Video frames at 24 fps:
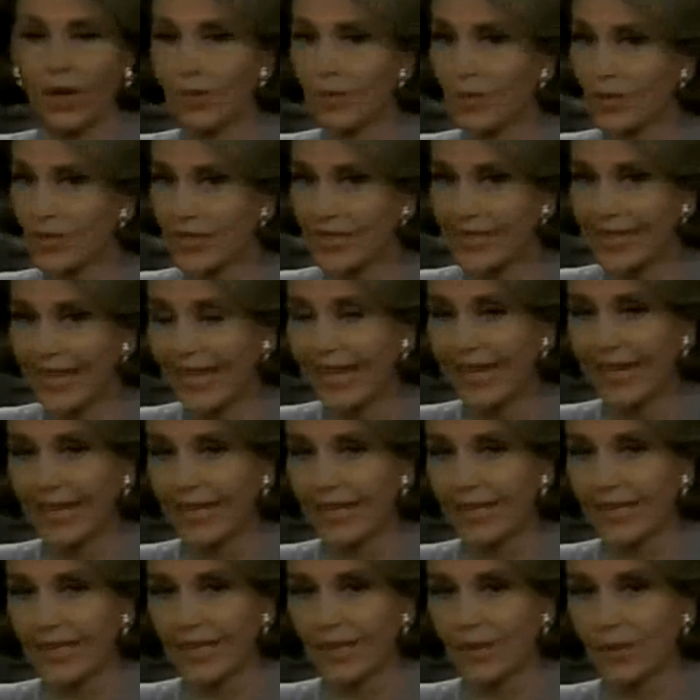almost
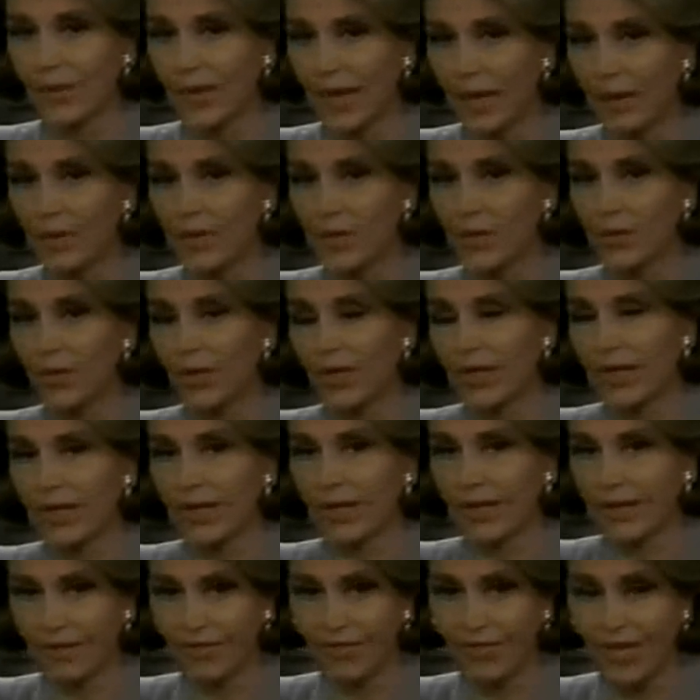daily while I was working
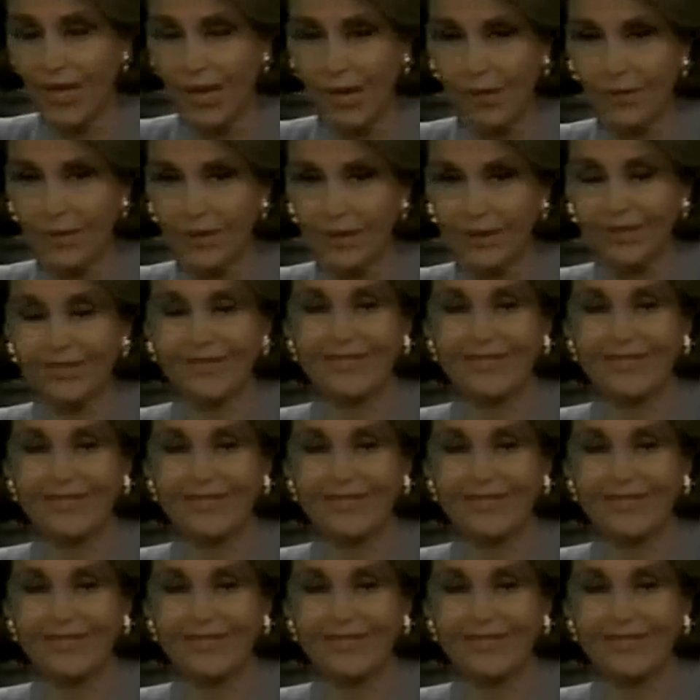on the film.